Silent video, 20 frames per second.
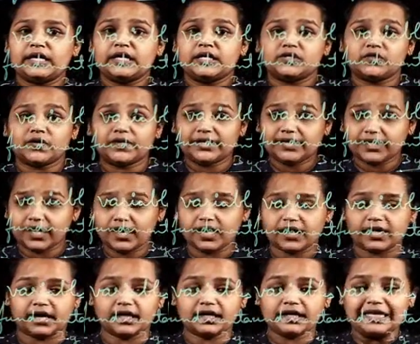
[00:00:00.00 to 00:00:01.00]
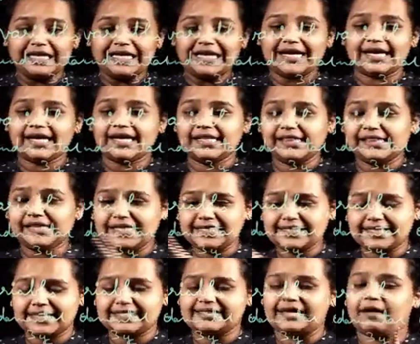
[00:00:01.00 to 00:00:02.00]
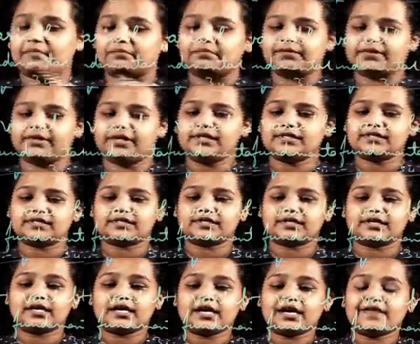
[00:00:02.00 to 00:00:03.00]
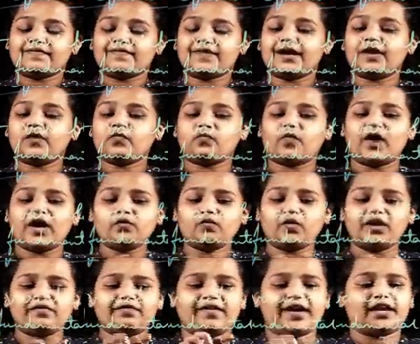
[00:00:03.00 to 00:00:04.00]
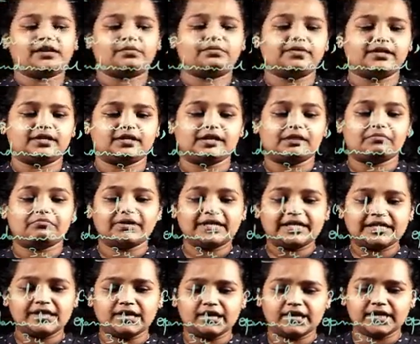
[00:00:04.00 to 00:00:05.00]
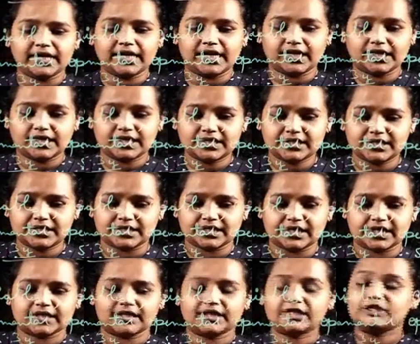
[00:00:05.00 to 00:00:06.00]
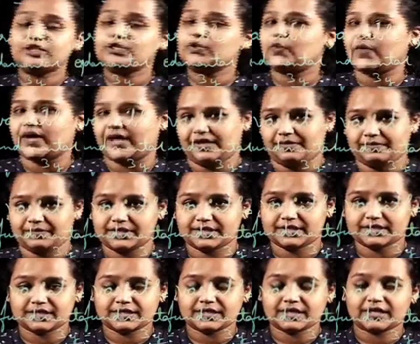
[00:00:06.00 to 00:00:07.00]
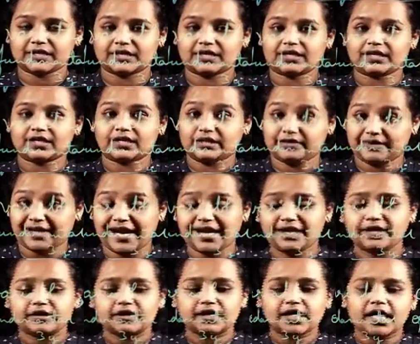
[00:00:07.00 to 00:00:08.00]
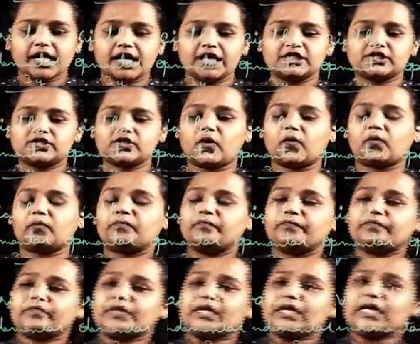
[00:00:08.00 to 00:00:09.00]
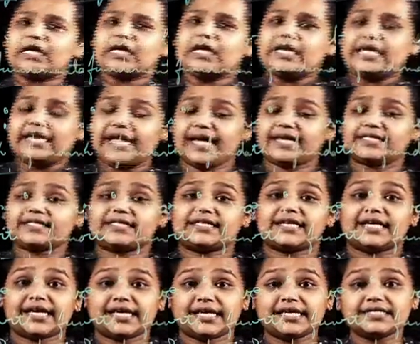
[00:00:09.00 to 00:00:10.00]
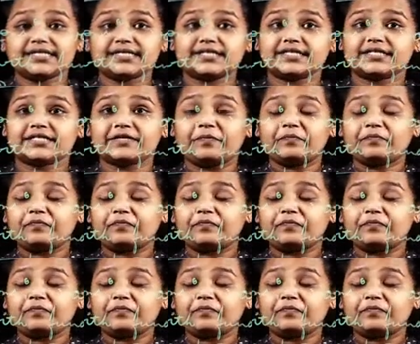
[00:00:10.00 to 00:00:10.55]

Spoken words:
So here in these examples, there are one variable, but here it is the two variables, right? So next is